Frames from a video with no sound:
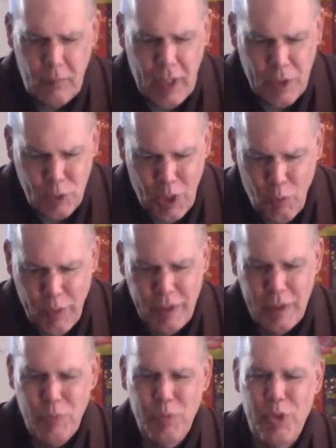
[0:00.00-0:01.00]
So I went
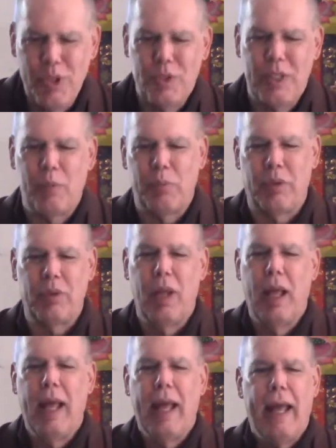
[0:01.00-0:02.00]
to the Buddhist temple,
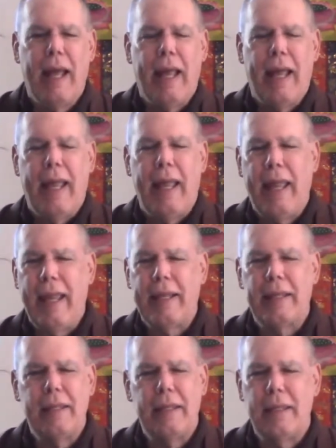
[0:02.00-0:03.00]

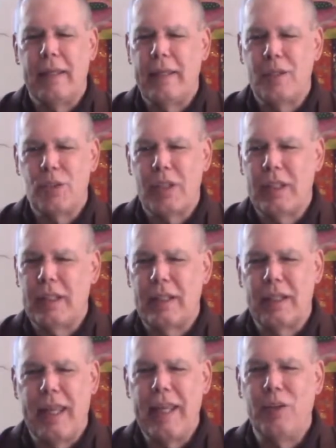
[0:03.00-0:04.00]
and his
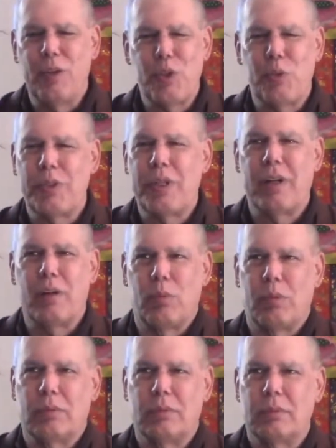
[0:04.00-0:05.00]
English was
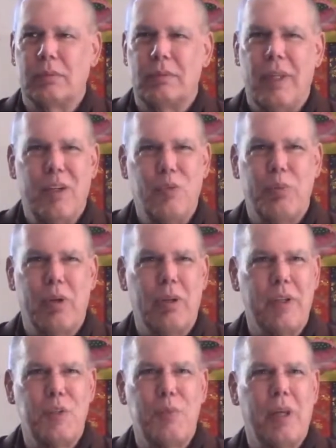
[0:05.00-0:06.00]
terrible. He could
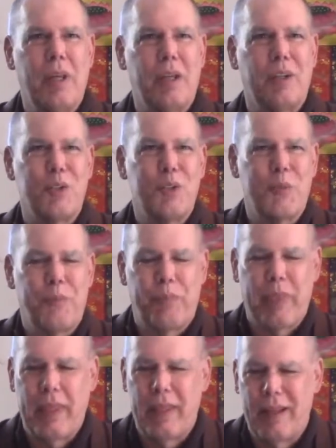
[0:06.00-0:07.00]
barely speak English,
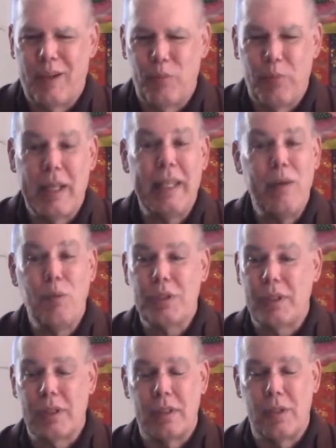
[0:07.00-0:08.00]
you know. But he was
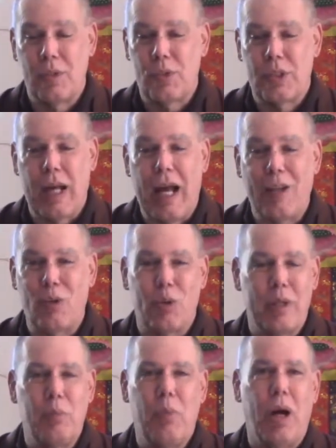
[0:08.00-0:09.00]
a
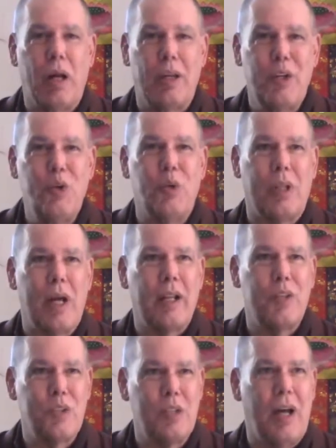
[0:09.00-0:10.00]
scholarly monk and knew a lot
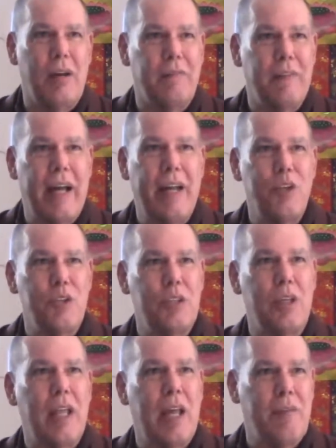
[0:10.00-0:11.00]
of stuff. I just
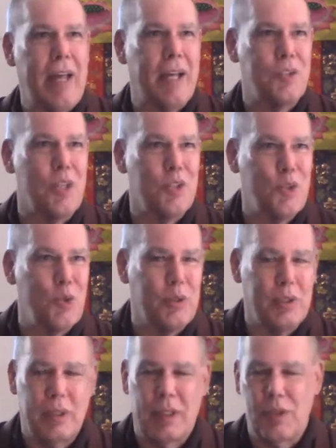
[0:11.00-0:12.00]
didn't have access to
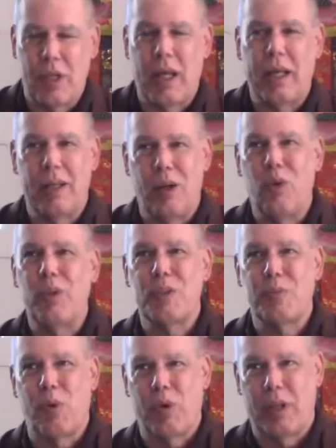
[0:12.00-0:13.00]
it because I only
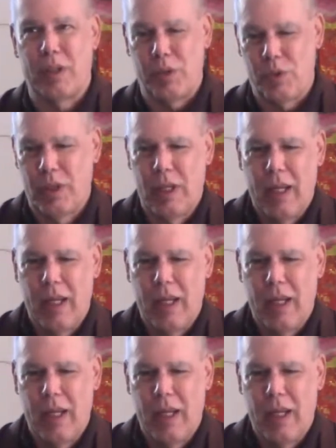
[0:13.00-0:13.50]
spoke English.